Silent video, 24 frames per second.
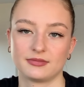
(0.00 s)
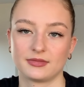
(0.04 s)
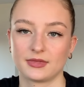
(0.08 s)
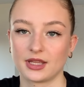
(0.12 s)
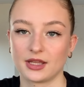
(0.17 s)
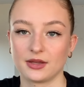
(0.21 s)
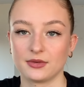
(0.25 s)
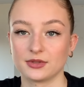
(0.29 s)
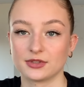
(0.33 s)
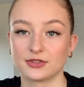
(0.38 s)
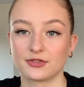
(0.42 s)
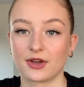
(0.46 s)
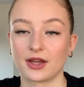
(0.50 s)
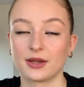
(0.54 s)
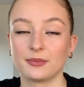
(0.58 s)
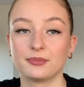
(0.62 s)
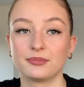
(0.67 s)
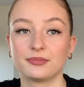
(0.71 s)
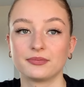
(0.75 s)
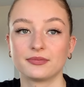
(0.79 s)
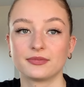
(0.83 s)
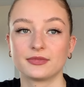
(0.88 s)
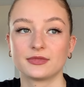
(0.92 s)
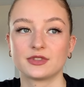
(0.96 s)
it was fine.
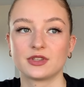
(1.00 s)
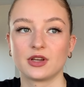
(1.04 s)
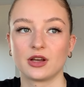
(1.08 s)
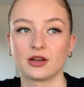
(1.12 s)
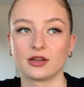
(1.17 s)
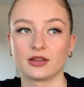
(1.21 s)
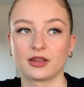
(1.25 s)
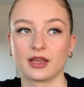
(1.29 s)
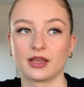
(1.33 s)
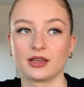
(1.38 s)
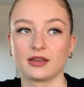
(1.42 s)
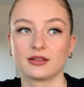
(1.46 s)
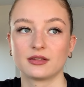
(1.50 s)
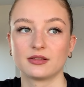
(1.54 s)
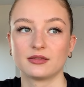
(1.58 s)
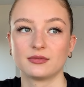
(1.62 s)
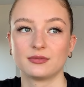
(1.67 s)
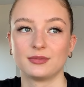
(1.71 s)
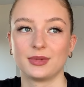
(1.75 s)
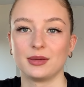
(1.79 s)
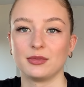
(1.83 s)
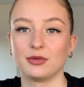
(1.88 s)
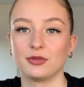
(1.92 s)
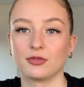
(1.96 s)
It took like
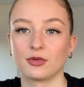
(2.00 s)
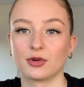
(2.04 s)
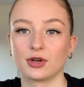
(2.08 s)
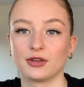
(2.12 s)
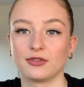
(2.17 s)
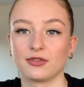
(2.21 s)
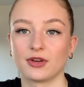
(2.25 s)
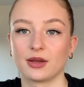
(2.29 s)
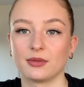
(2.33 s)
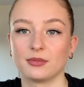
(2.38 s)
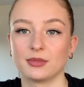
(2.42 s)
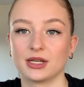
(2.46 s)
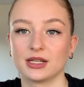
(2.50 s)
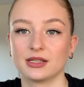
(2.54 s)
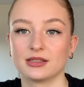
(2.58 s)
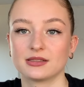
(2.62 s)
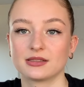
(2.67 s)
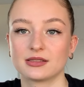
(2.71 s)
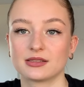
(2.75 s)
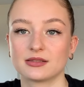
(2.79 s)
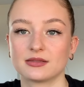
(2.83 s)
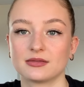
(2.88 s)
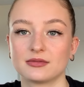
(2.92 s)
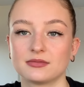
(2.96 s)
maybe 45
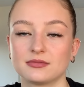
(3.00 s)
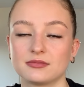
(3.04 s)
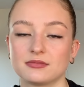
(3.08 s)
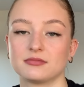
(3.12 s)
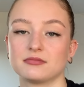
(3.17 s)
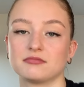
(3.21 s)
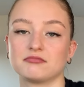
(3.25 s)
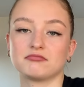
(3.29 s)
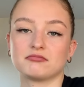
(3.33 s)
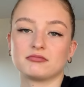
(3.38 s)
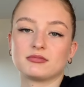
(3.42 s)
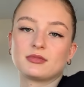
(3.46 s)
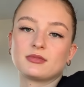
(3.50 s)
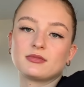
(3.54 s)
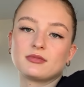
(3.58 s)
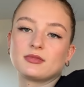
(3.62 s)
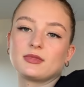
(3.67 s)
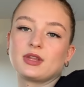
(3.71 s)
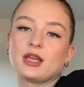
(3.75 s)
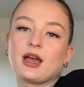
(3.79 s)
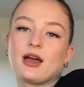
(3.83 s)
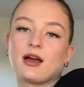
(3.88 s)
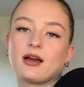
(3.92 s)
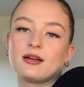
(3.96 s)
minutes.
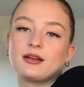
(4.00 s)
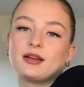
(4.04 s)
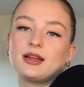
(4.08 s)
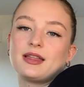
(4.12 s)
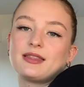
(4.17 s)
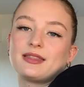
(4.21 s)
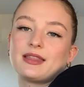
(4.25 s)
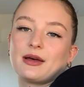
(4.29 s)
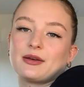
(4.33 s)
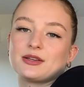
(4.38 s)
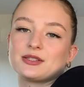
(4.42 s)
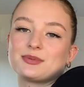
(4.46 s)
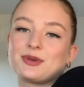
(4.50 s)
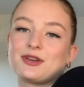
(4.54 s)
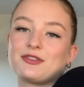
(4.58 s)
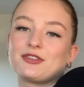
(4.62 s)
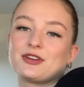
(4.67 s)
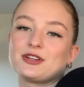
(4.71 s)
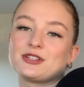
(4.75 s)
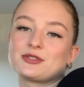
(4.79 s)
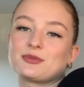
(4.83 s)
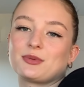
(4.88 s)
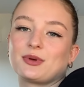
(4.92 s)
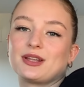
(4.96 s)
Yeah. That was my
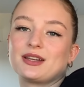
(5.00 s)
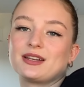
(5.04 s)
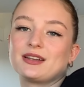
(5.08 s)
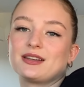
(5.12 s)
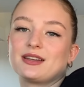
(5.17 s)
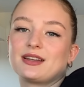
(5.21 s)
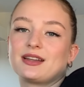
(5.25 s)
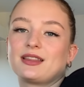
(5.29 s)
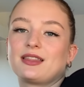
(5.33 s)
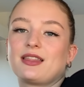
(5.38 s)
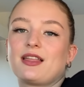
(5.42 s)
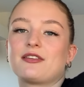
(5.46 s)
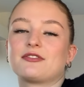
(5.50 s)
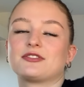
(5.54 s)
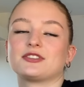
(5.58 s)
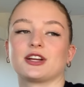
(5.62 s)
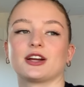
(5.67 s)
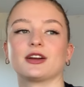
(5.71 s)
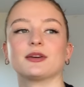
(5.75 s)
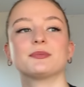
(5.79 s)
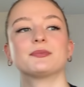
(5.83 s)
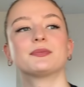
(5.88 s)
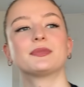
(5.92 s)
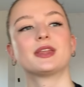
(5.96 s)
first one. Loved
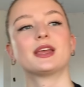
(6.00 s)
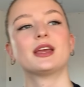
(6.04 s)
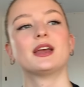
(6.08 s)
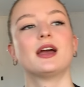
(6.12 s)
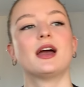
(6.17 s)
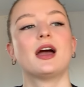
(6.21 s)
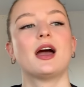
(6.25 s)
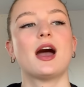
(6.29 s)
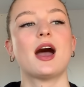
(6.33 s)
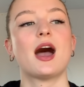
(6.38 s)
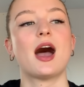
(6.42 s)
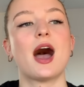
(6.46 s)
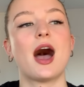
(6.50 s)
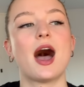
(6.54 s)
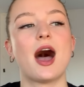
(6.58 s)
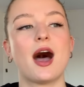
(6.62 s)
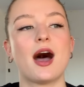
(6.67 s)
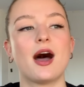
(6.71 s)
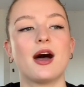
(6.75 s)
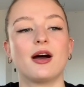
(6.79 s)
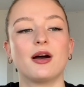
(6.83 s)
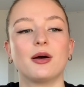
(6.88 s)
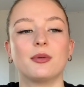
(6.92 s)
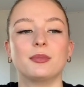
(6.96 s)
her.
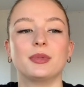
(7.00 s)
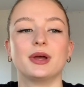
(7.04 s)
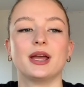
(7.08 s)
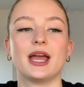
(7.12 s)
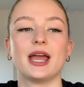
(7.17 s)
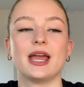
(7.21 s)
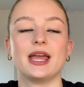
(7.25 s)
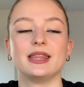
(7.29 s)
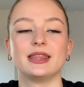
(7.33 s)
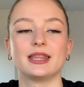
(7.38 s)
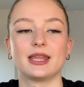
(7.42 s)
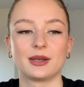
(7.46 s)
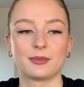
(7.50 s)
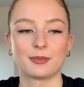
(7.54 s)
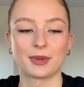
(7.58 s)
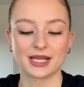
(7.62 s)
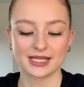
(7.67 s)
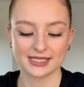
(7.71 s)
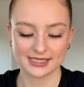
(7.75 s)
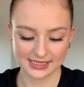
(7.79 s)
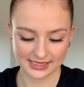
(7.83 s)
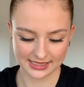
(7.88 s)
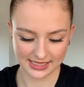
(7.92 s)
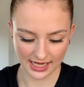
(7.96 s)
And then my
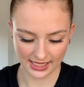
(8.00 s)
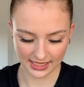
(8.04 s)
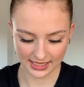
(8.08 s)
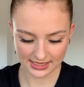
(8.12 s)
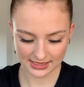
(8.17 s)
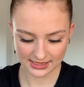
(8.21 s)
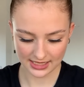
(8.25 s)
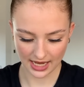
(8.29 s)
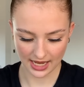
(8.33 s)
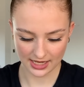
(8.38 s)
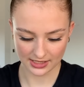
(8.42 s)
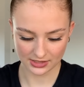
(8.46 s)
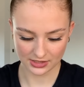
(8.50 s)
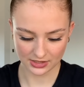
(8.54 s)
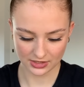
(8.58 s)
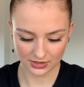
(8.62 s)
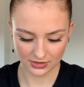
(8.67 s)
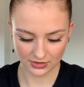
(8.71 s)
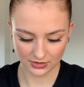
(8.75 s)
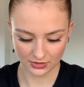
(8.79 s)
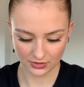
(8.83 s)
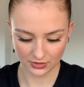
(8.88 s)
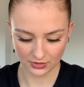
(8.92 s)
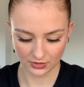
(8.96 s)
second
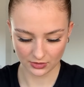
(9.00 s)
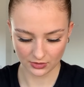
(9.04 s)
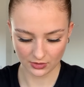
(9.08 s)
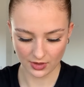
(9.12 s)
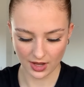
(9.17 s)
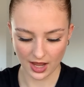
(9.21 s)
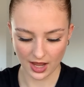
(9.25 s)
tattoo,